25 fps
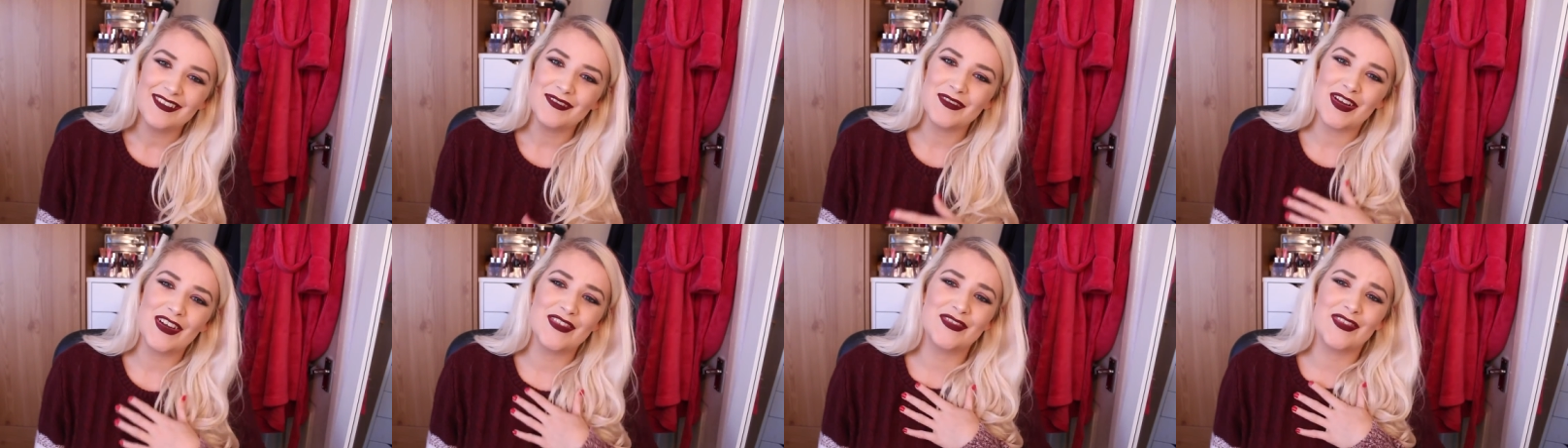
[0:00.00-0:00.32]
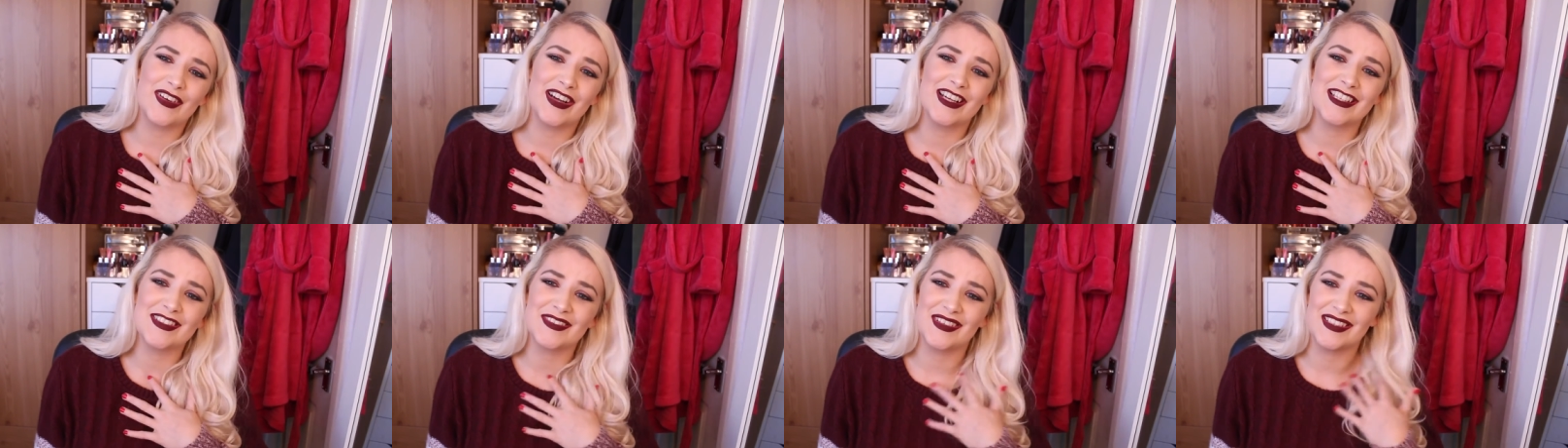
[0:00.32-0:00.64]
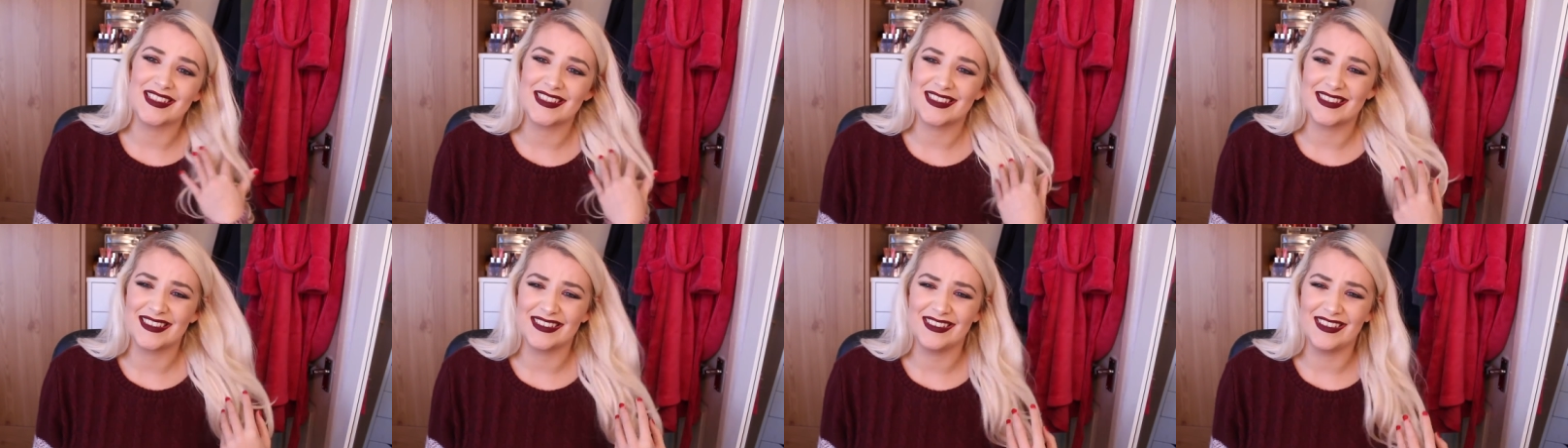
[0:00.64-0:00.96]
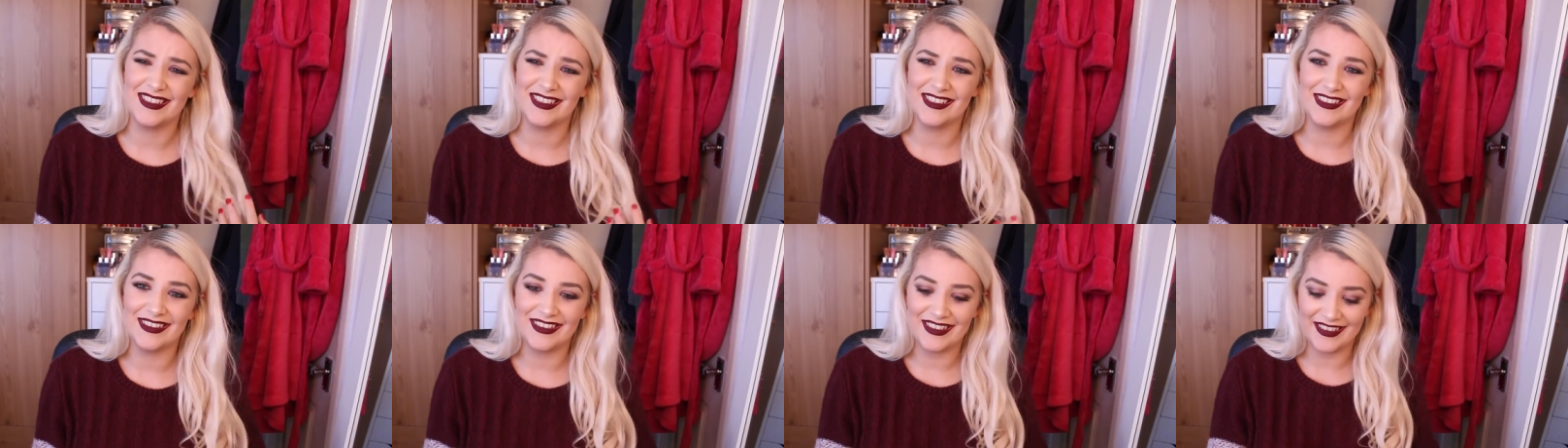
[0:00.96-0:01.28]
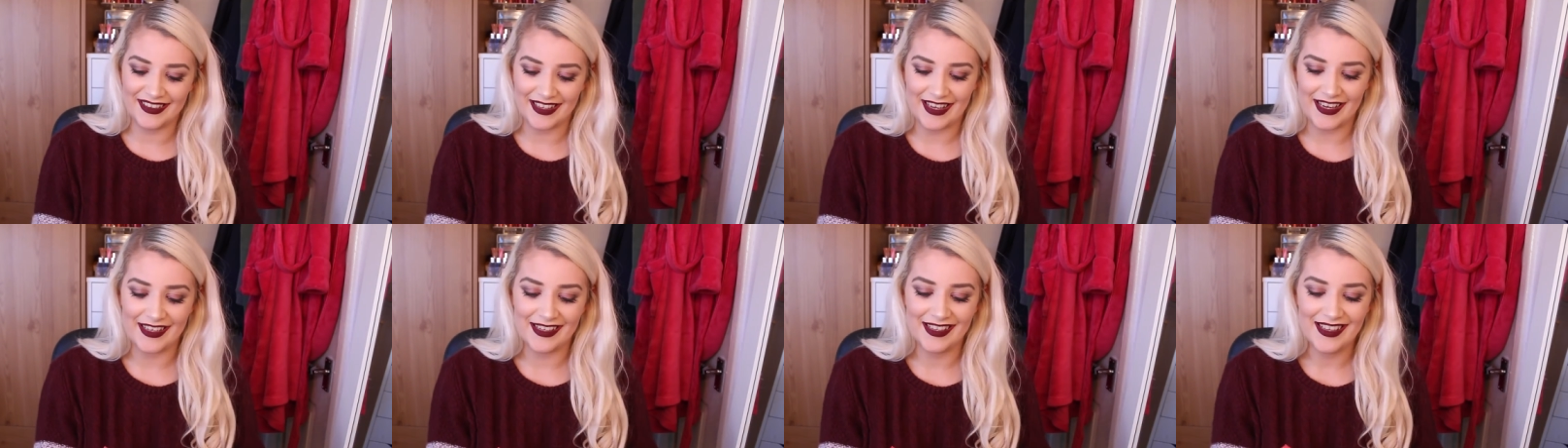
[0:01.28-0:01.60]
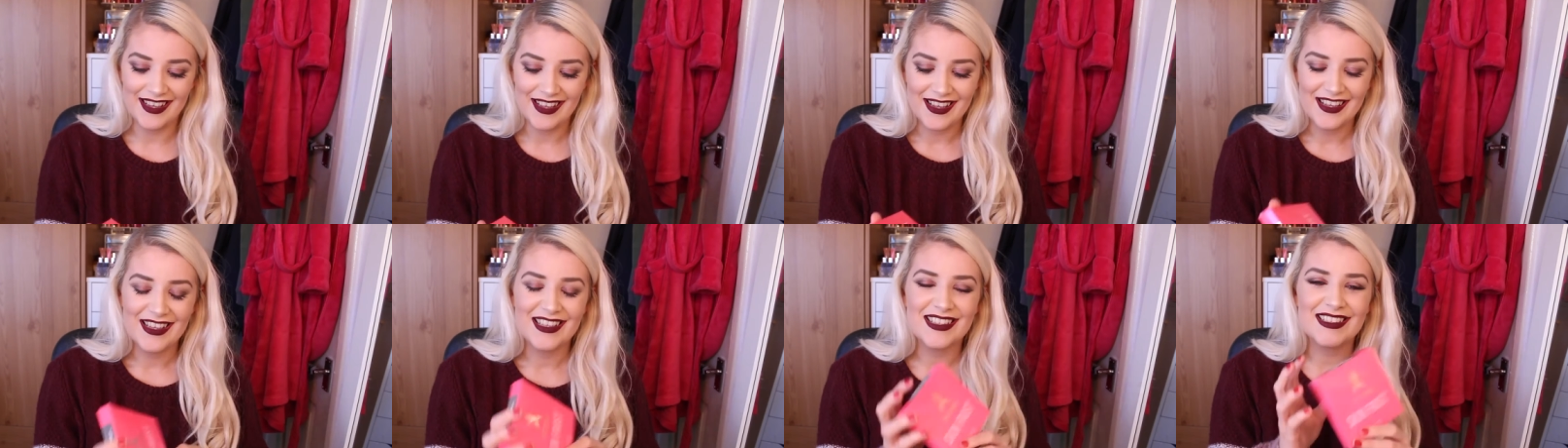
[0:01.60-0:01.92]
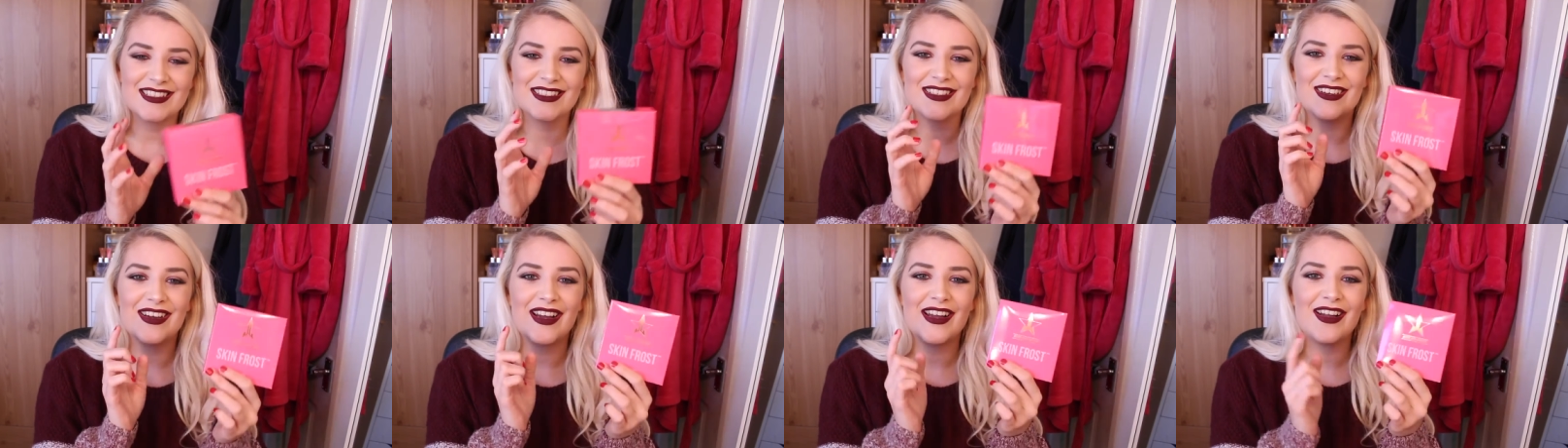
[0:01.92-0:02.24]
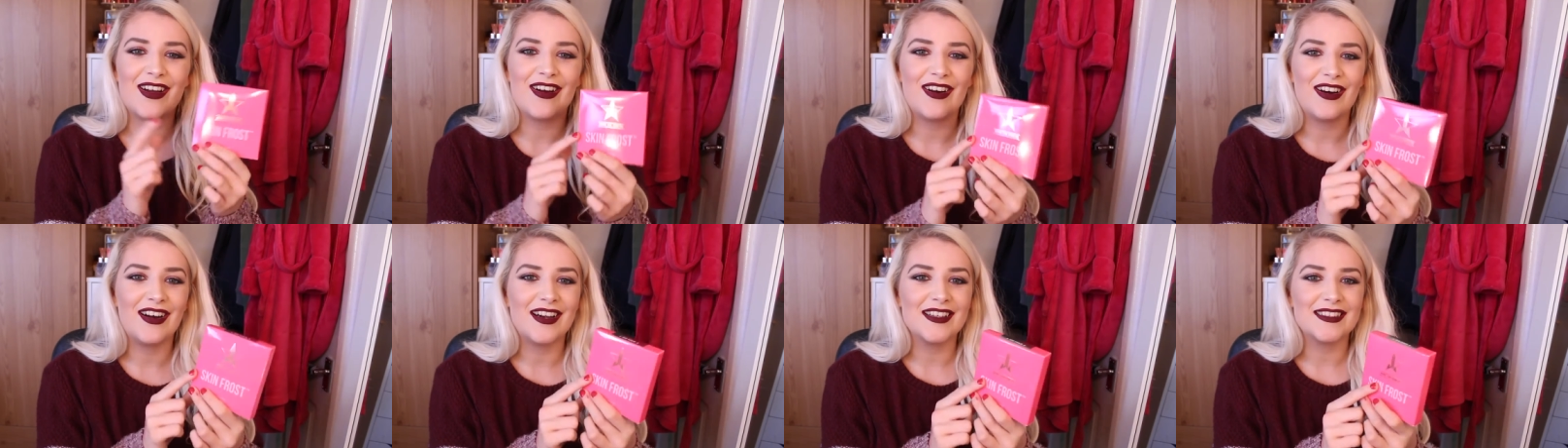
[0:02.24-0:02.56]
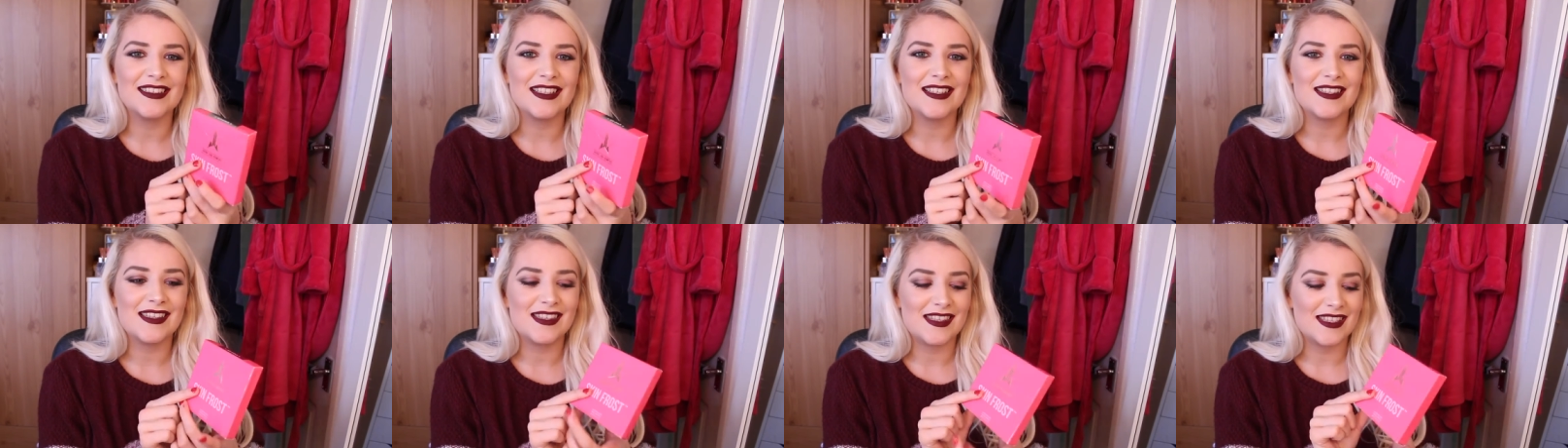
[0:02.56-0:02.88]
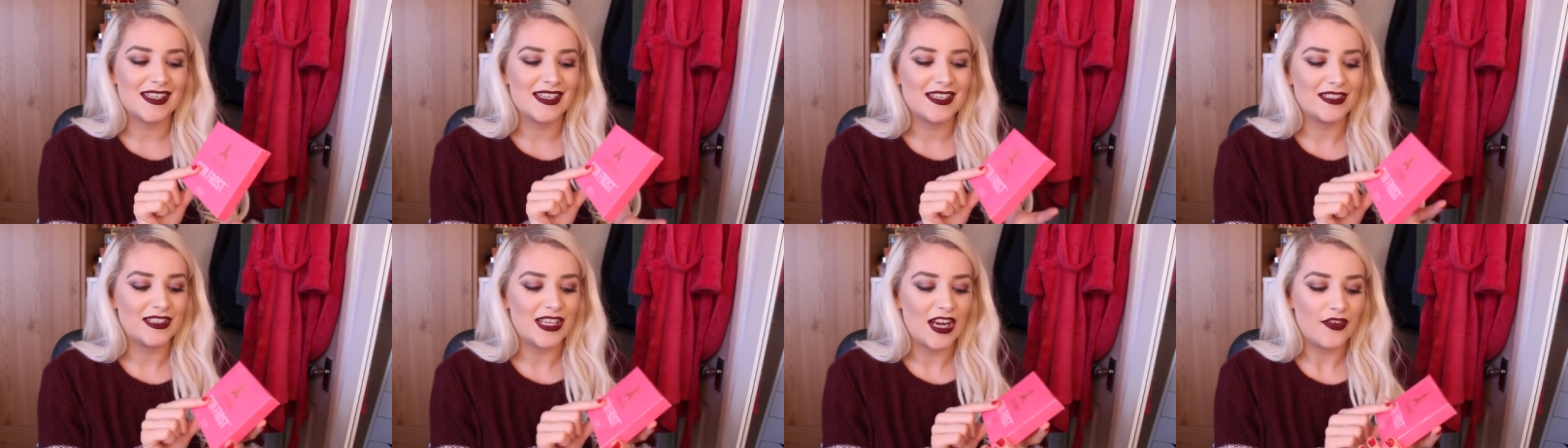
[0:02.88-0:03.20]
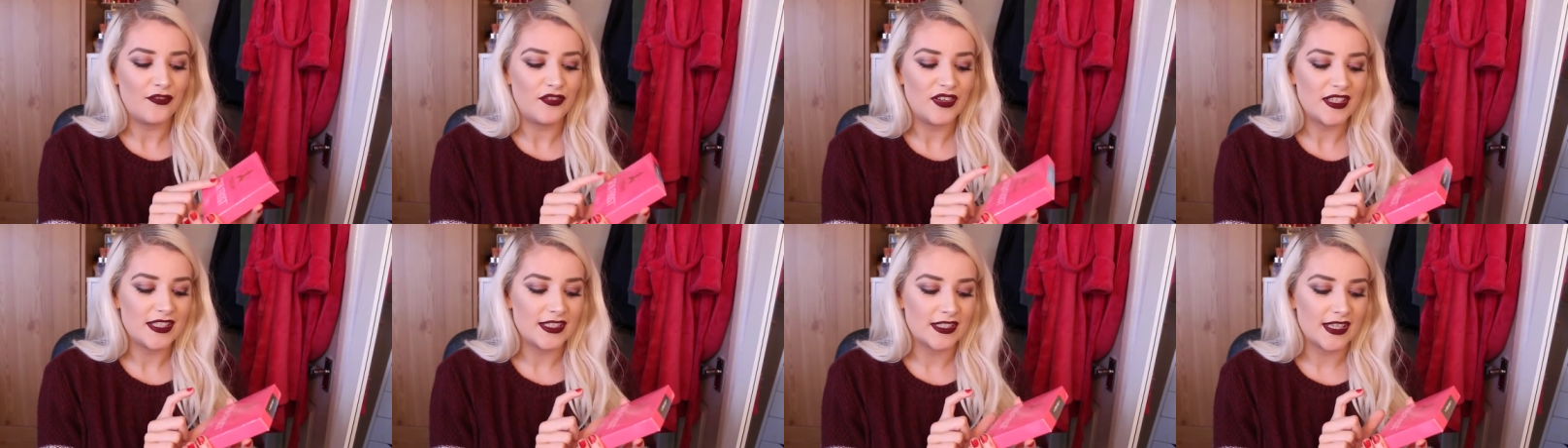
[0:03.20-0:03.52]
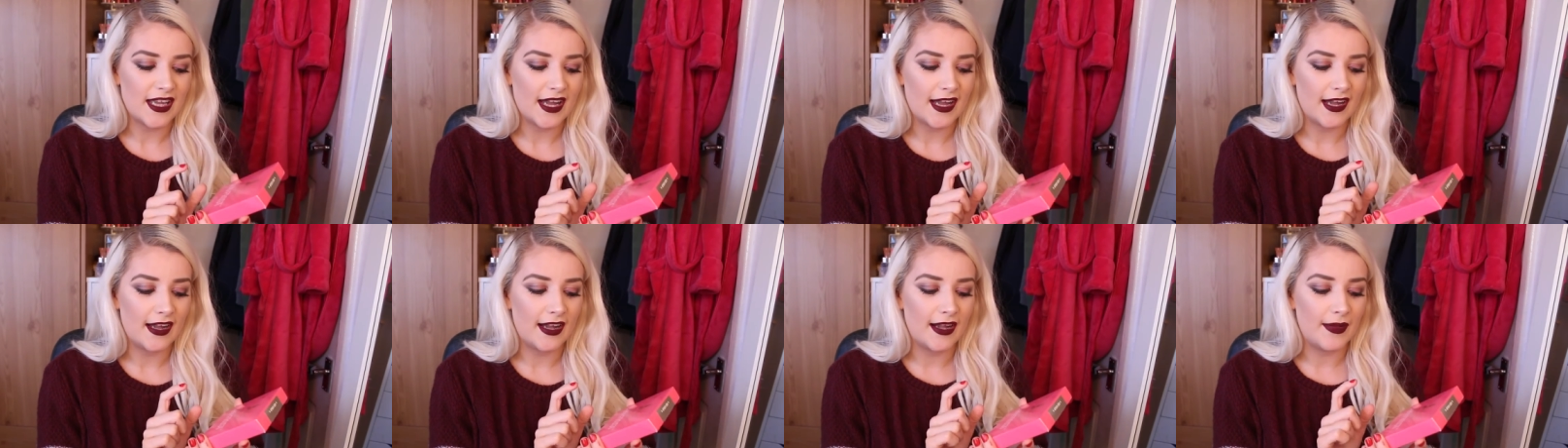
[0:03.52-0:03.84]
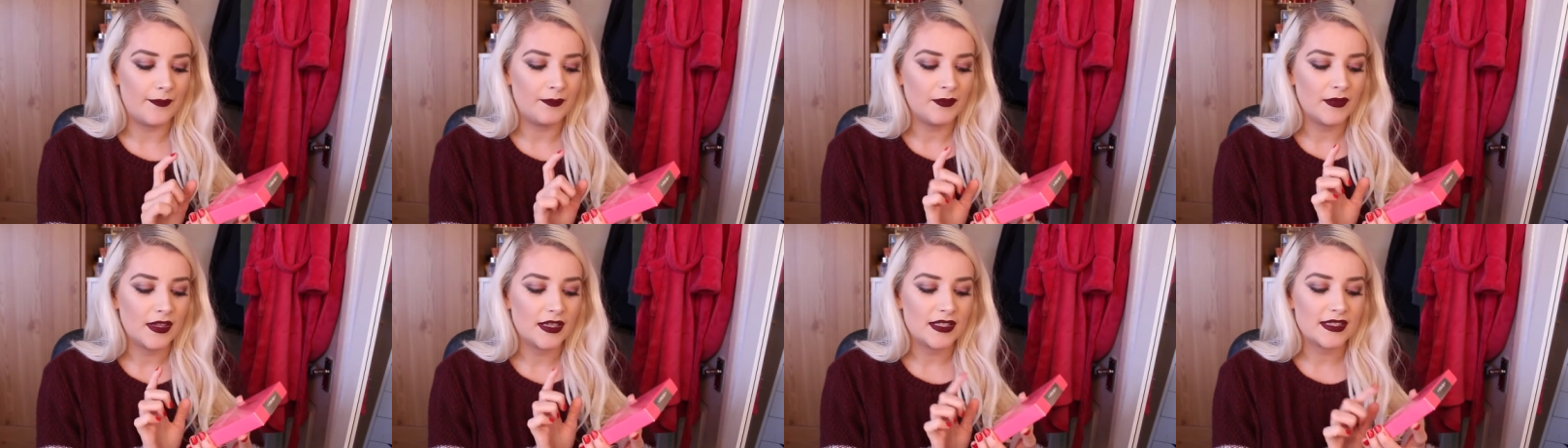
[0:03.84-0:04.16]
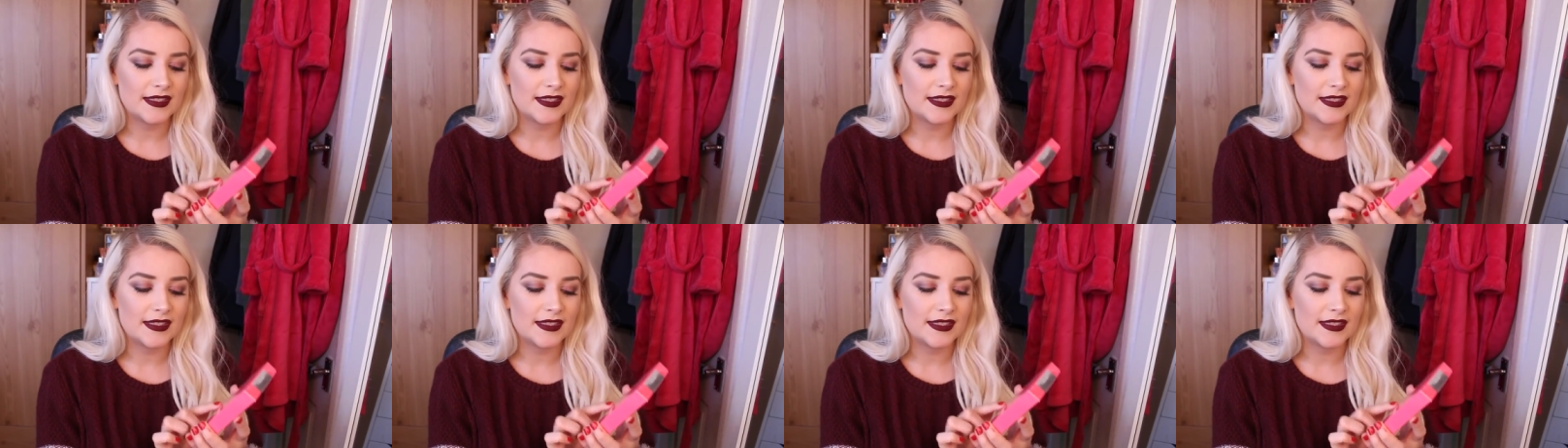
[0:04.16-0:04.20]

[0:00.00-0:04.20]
My voice went so low then. So I ordered the Jeffree Star